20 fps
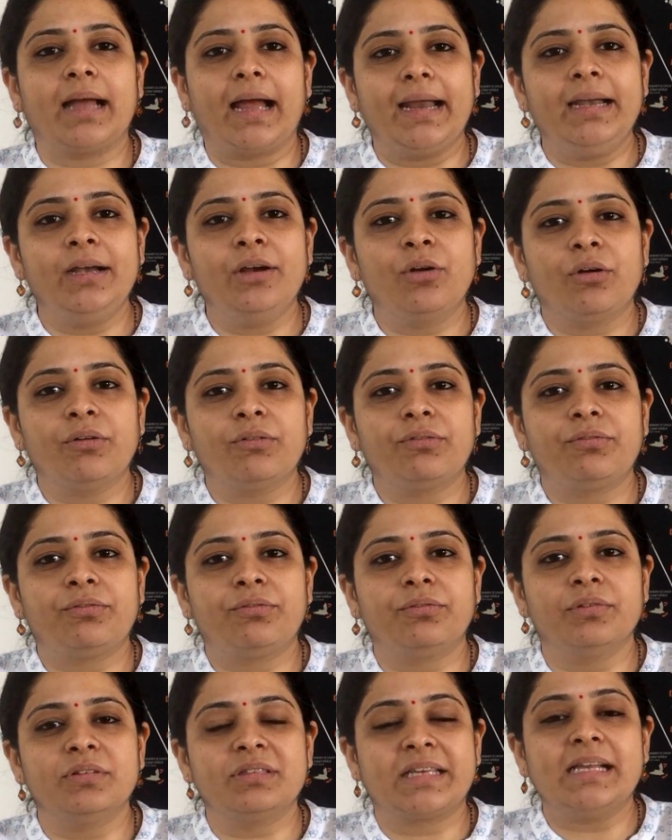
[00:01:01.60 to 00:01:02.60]
the kind of
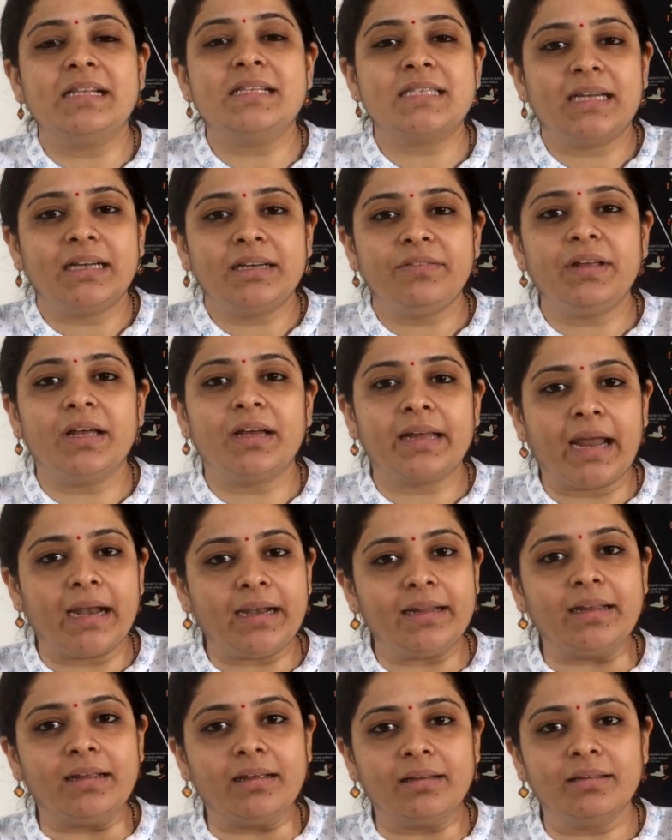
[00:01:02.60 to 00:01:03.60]
skill set we are
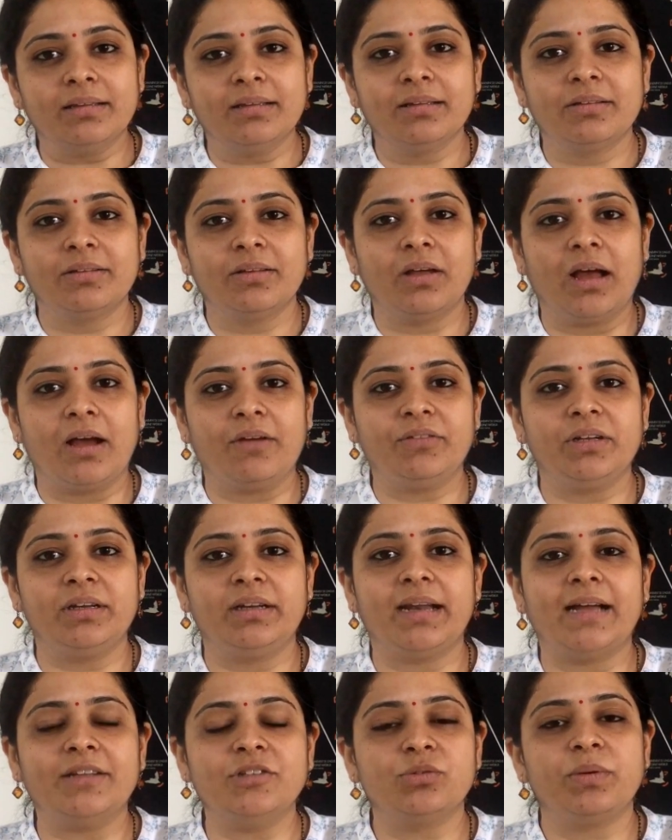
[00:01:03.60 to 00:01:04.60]
getting after
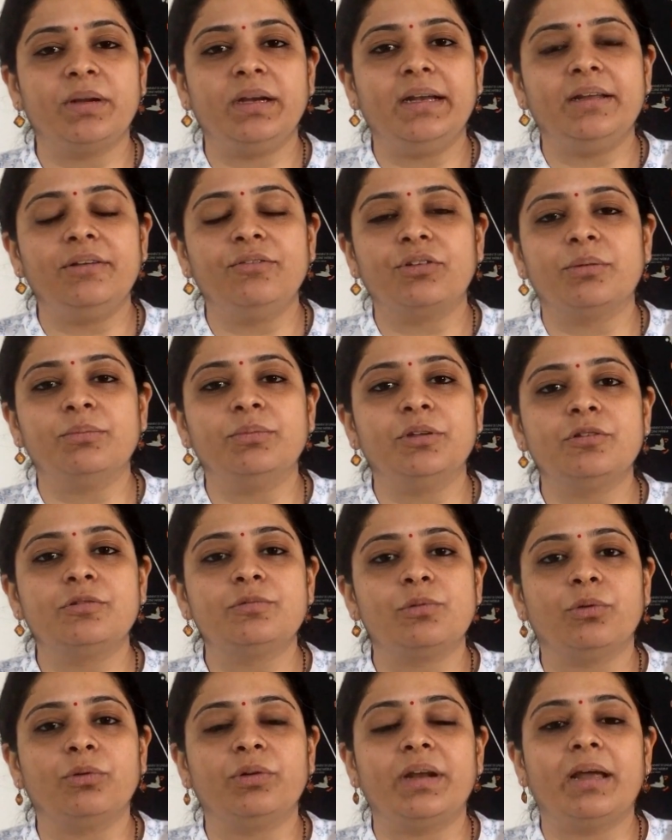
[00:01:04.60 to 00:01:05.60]
graduating from this
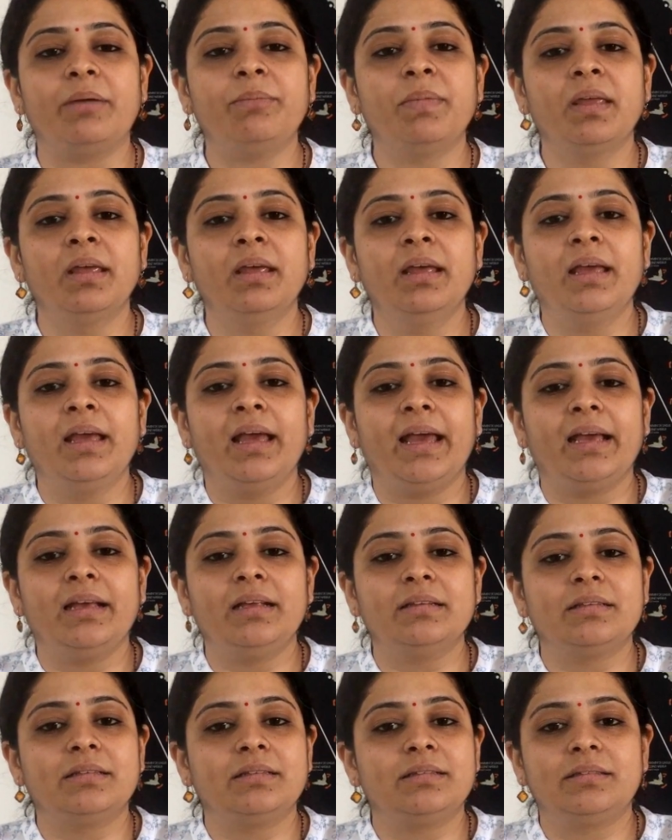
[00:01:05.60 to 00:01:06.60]
program
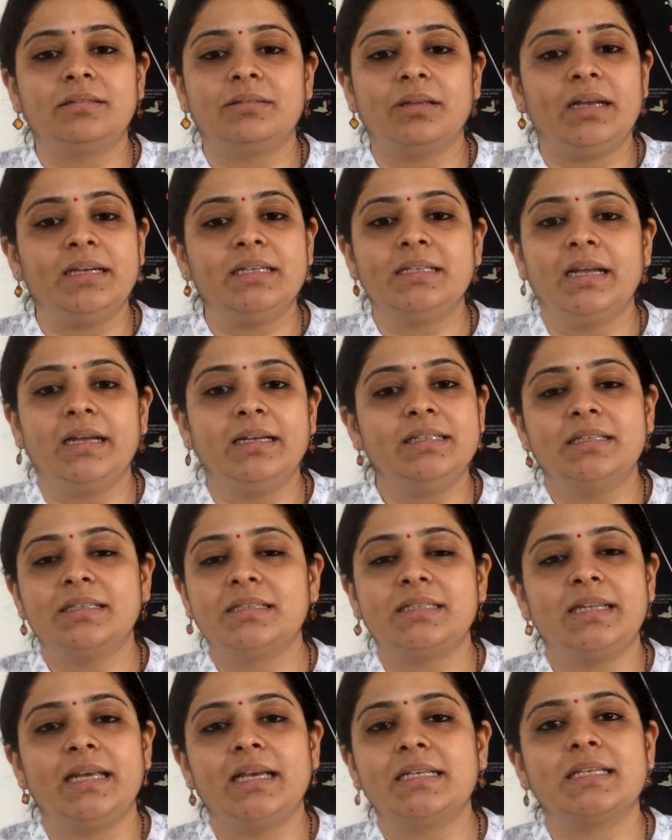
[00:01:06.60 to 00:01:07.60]
is it, it
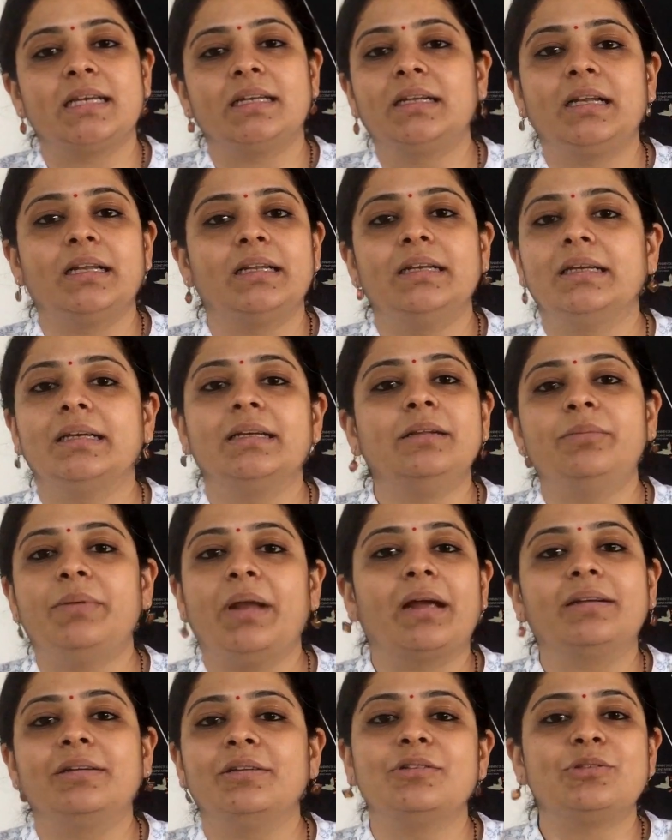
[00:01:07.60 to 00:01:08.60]
just takes our clinical
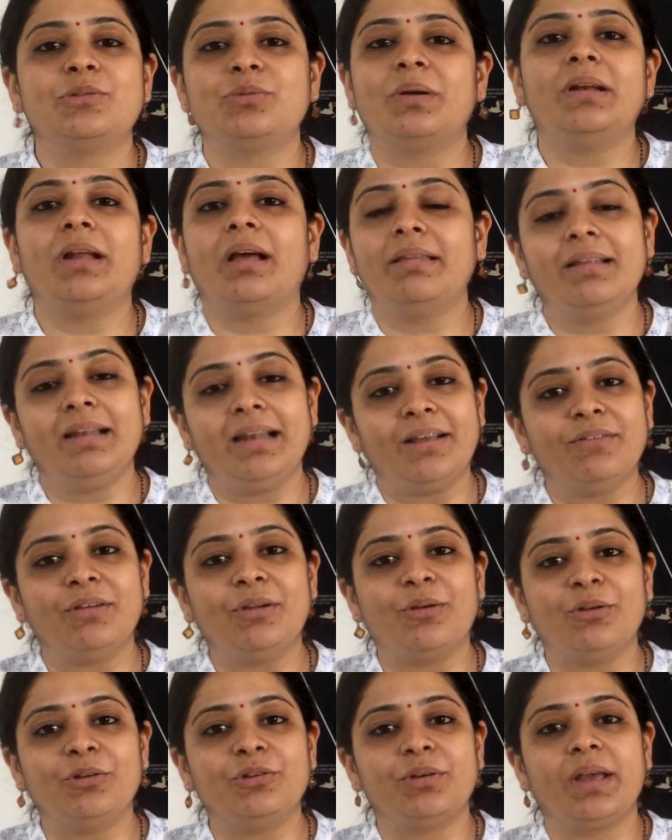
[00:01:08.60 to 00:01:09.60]
practice to another
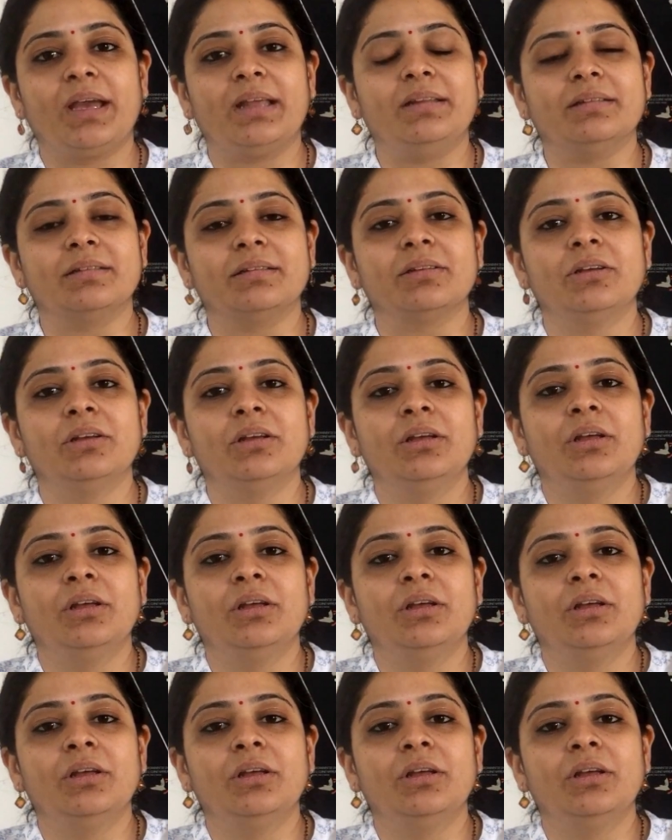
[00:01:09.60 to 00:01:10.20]
level altogether